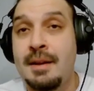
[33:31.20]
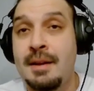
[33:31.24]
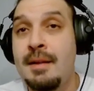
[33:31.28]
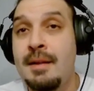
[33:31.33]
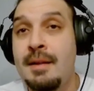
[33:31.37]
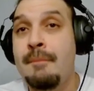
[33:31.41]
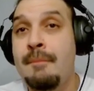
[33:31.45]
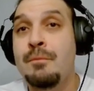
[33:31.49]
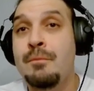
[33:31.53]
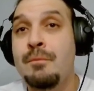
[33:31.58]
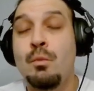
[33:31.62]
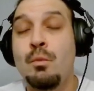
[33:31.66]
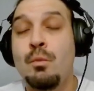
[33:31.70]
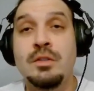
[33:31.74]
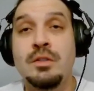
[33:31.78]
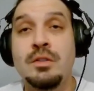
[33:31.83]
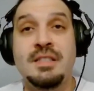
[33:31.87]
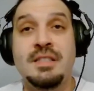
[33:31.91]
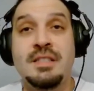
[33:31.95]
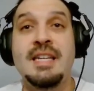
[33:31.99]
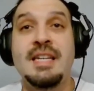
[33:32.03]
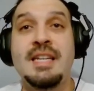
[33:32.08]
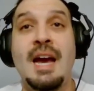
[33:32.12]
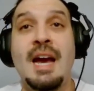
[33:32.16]
We'll see
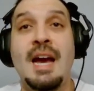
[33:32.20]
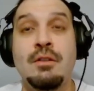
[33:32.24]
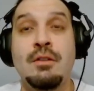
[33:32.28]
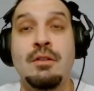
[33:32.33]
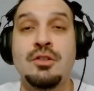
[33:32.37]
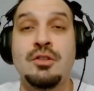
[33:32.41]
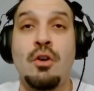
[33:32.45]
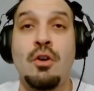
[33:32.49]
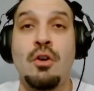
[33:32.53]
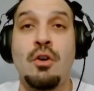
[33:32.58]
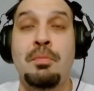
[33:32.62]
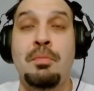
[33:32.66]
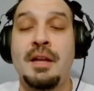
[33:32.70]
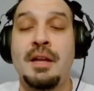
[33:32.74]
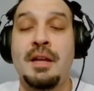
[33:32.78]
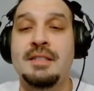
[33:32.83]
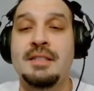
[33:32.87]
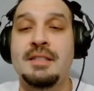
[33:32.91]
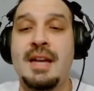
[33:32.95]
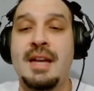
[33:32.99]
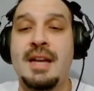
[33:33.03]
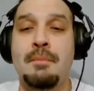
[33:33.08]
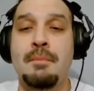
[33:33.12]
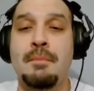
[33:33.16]
how this all plays out
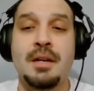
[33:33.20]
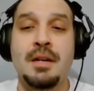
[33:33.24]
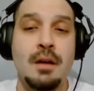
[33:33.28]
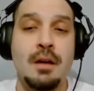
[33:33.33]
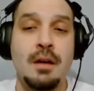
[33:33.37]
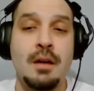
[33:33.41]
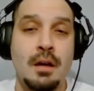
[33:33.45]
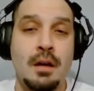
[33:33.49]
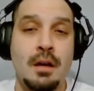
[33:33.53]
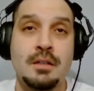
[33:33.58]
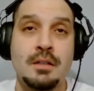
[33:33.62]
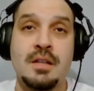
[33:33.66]
because